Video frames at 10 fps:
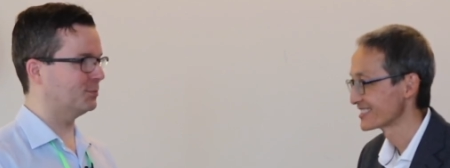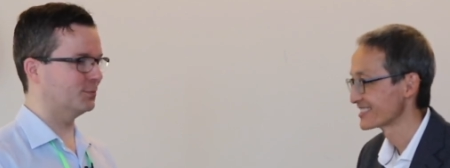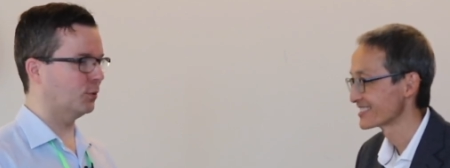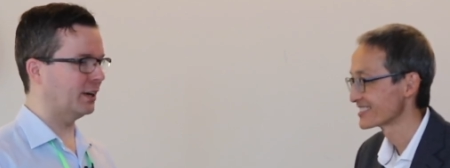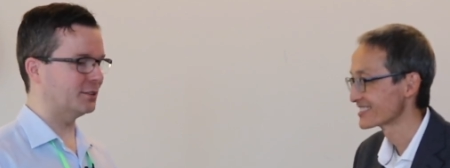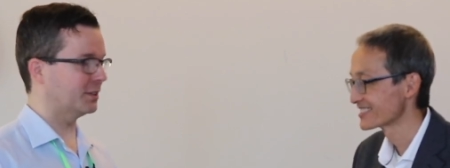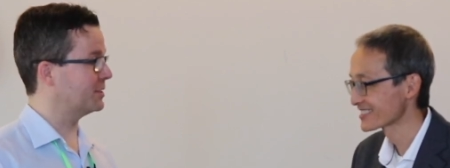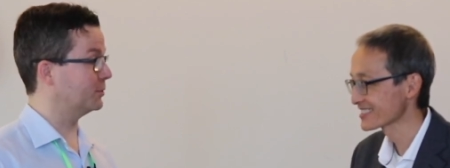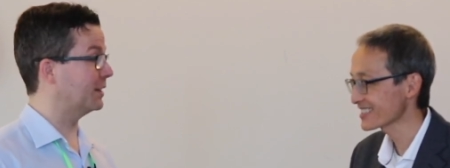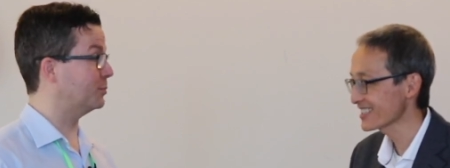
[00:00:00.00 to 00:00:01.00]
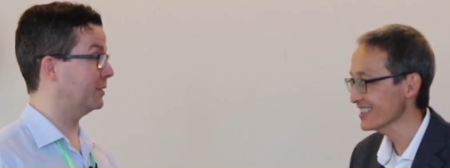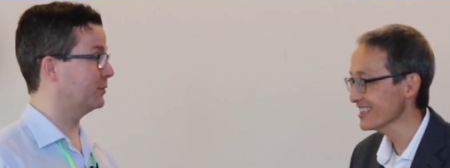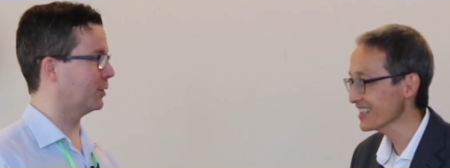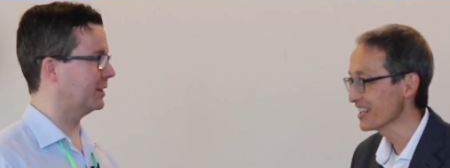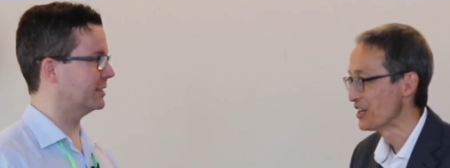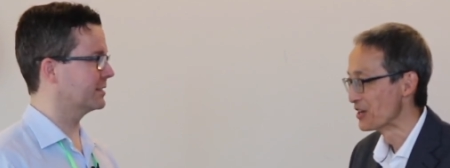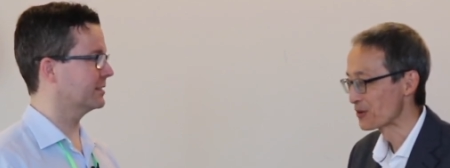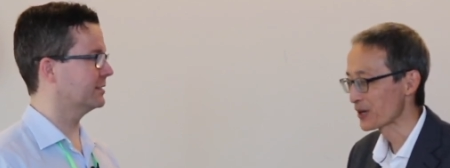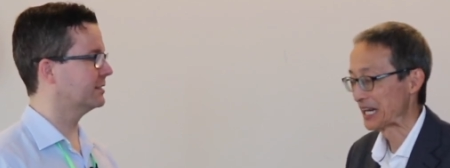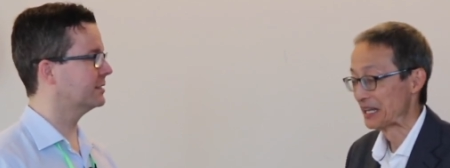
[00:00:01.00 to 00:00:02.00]
Speaker 1: Why do I still have blepharitis?
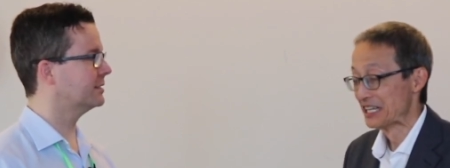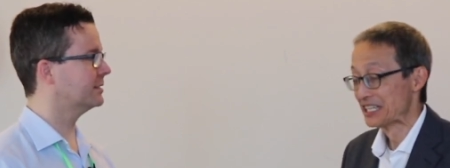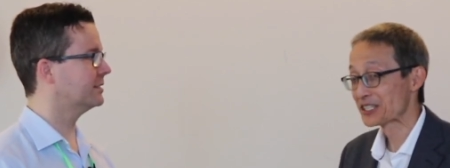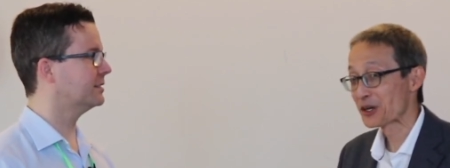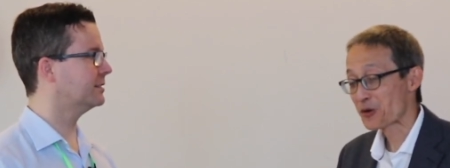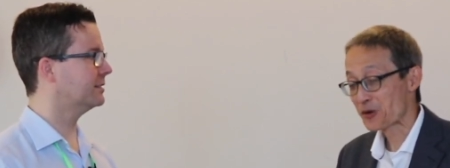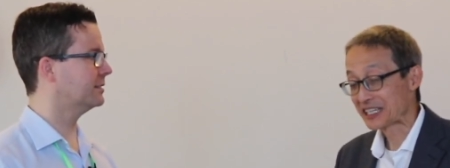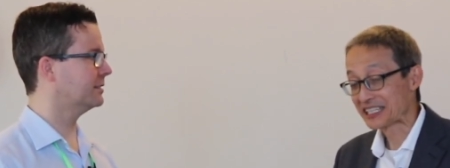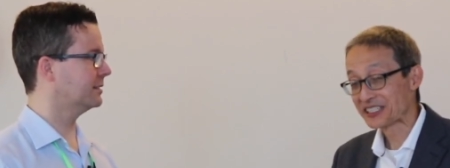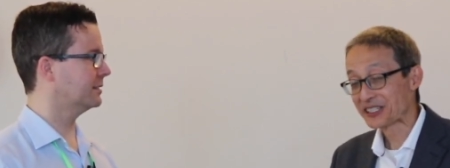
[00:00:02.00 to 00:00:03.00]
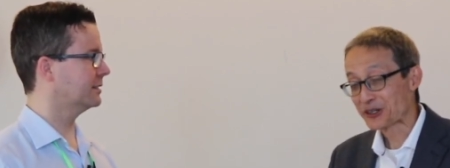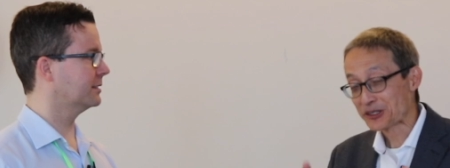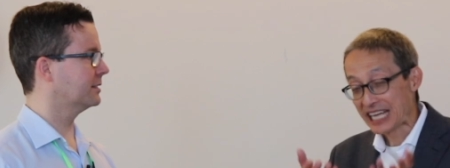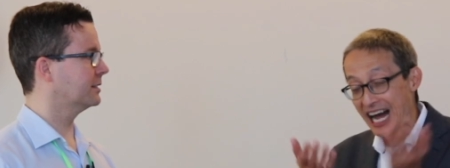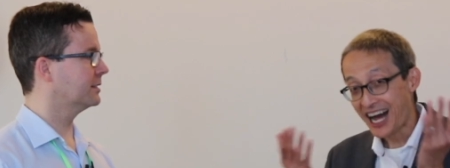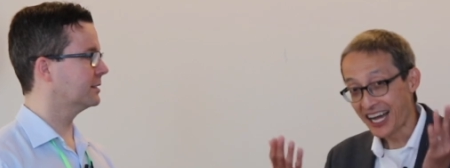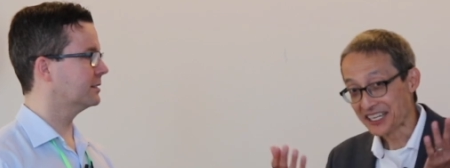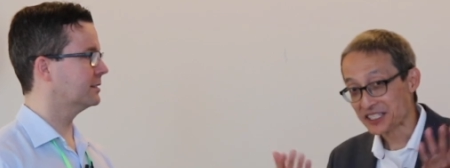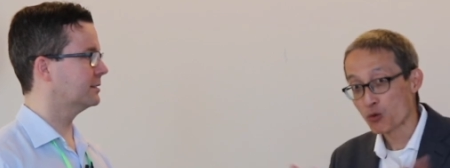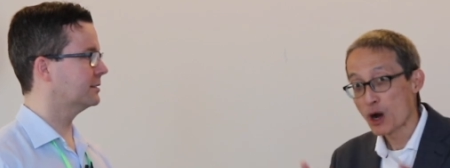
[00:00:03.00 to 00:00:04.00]
Speaker 2: Right. So you know the eye is
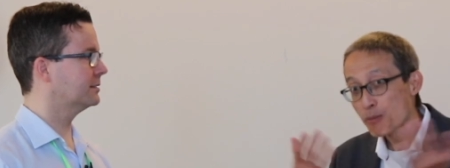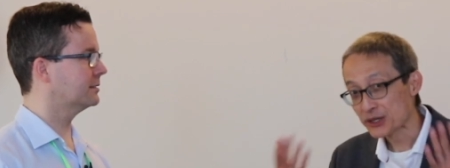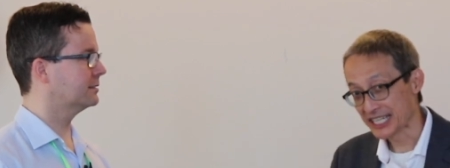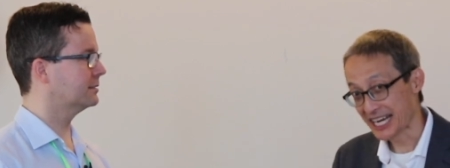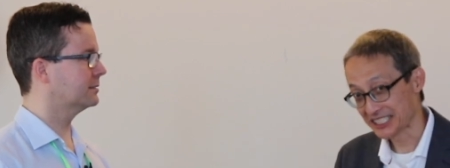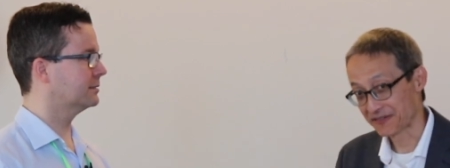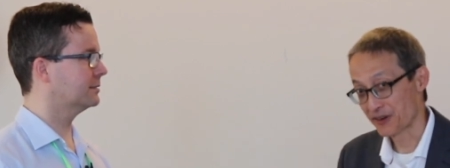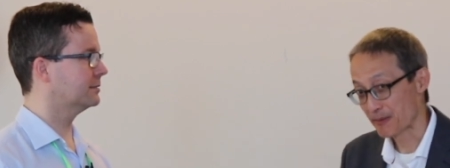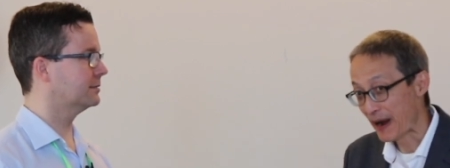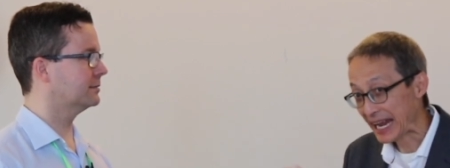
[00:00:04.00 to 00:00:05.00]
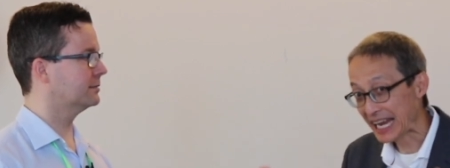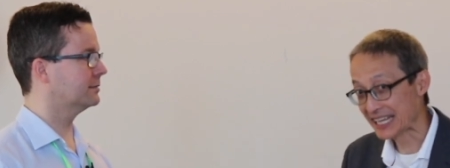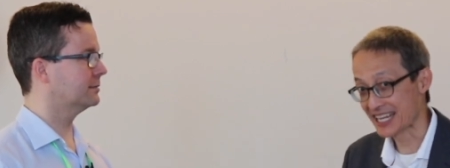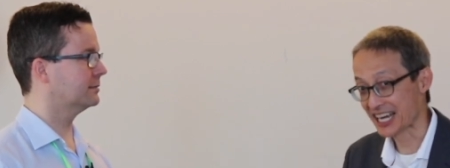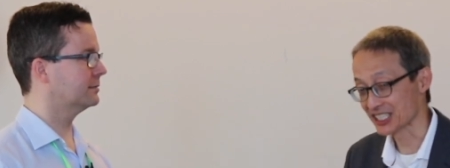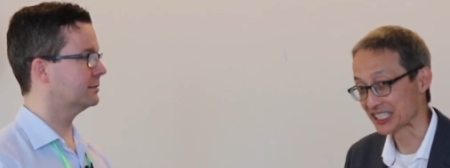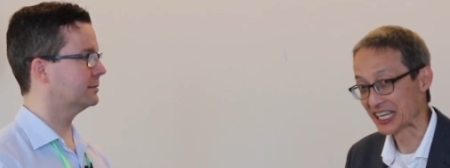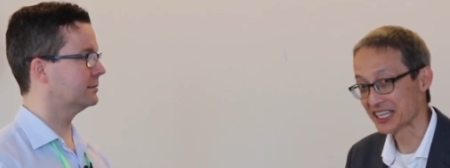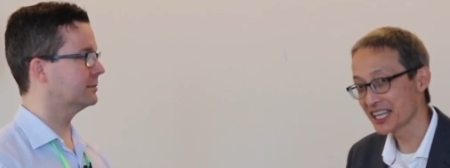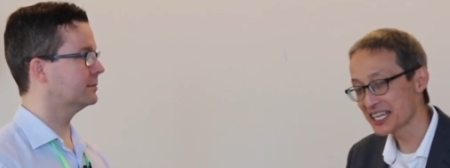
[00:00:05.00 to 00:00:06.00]
well protected from our hands actually,
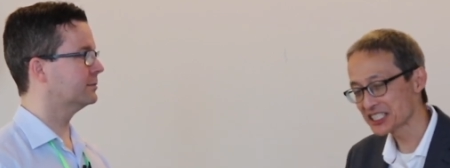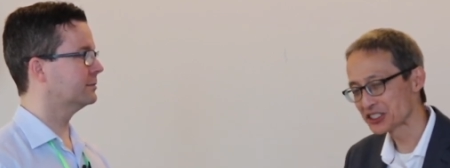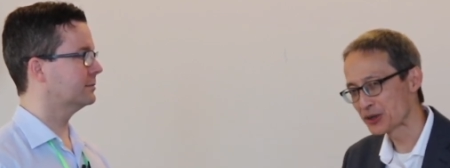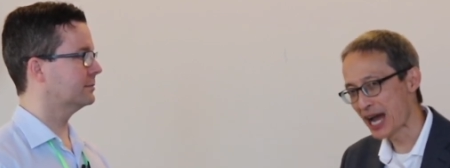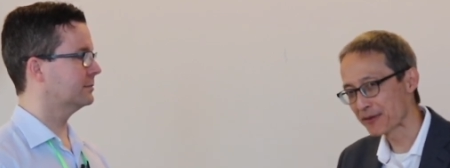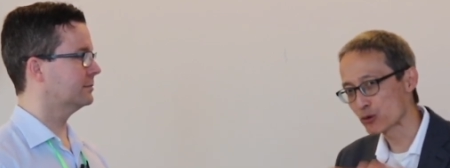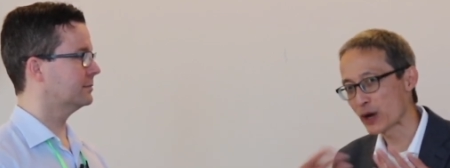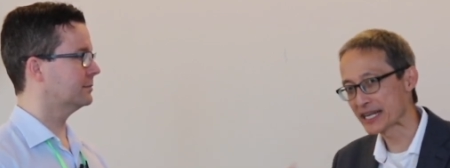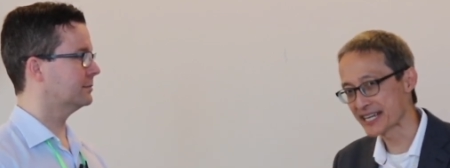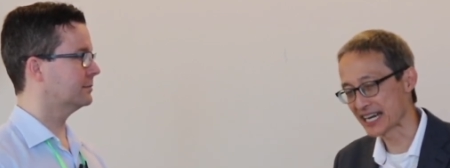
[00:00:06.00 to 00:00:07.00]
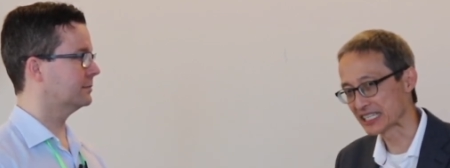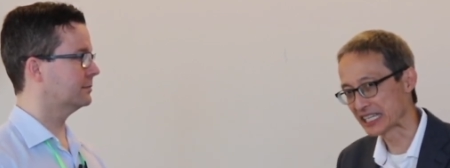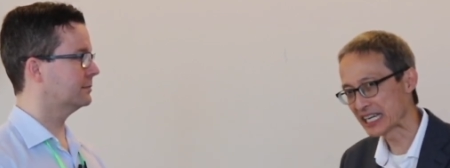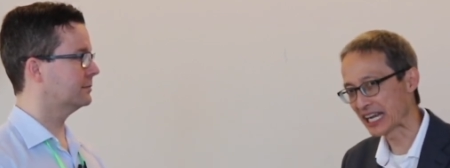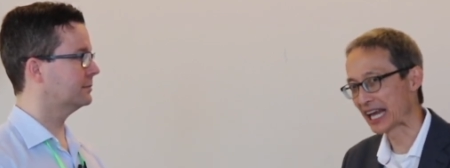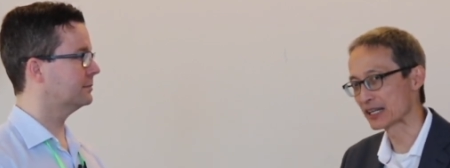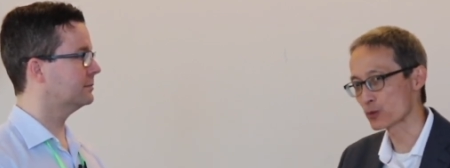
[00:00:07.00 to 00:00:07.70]
unless you have the right technique and the